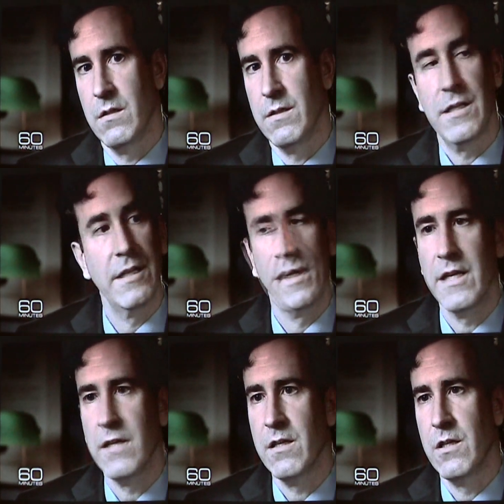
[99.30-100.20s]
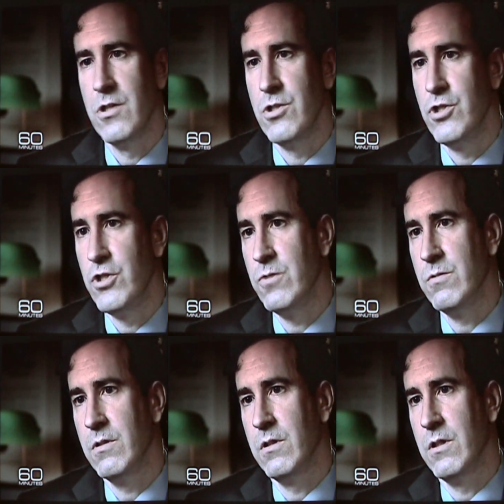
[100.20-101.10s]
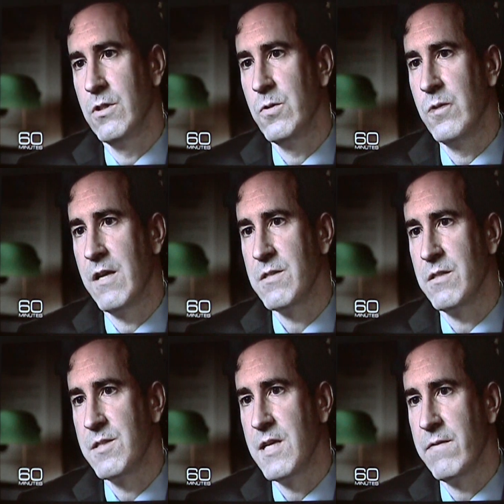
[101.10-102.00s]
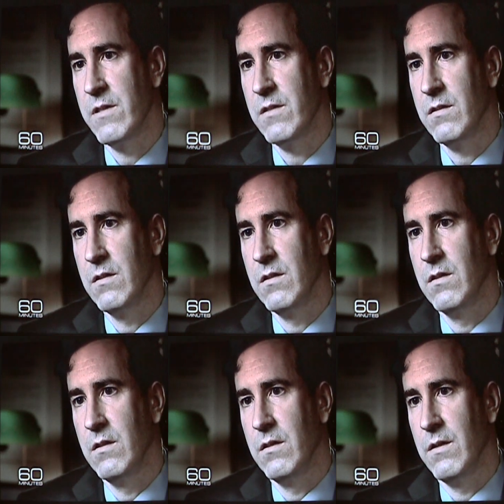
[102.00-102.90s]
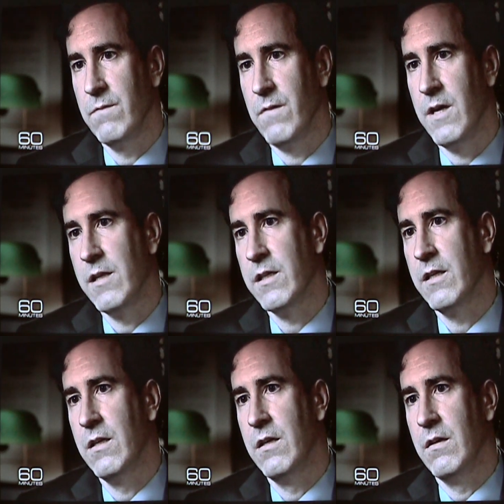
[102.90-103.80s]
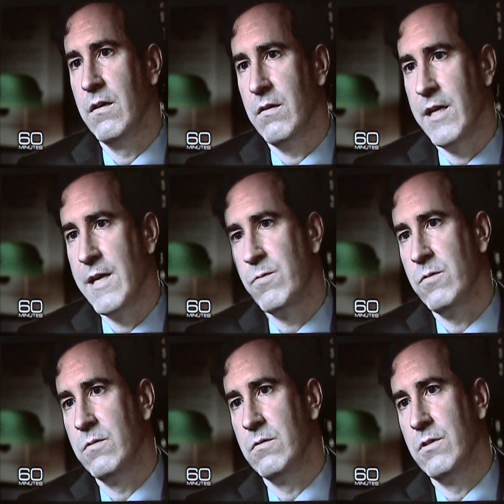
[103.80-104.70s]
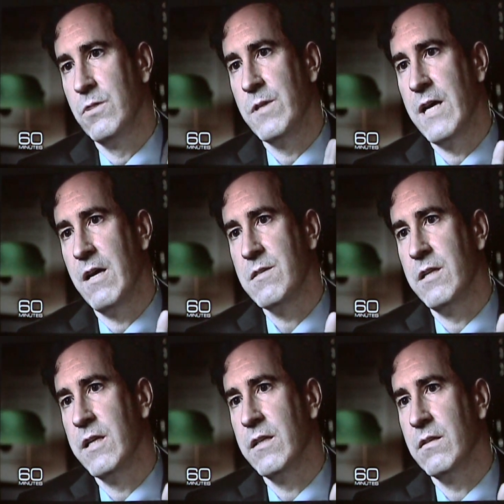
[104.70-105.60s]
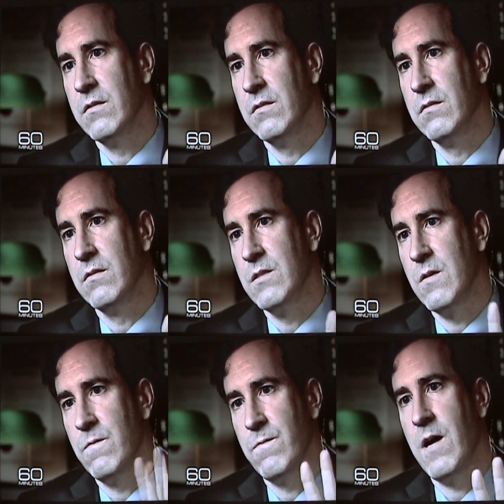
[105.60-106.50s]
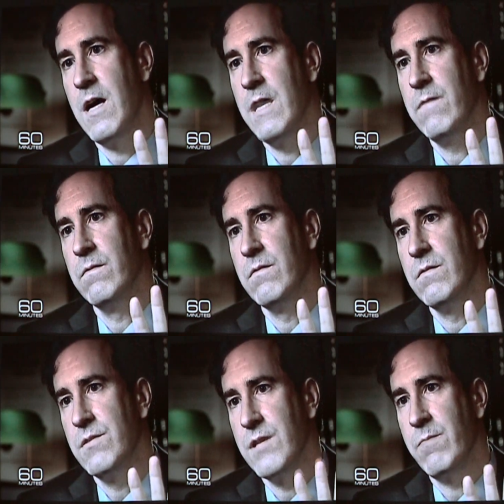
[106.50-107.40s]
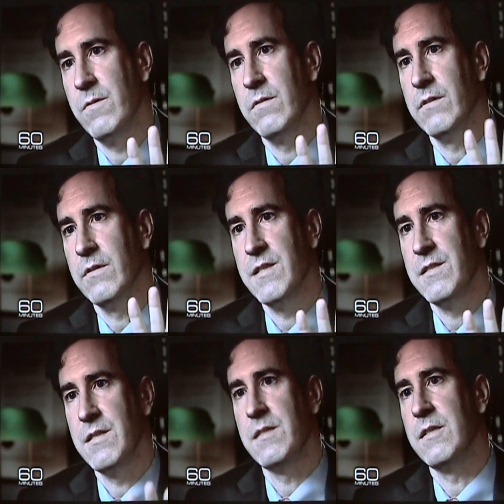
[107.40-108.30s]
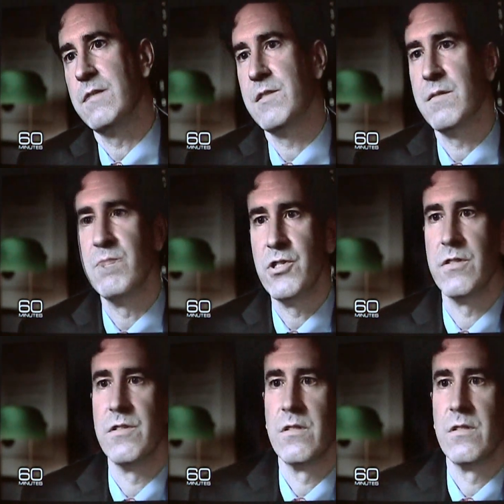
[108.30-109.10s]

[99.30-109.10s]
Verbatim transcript: then again June 2007, and finally April 2008. So five separate SEC submissions.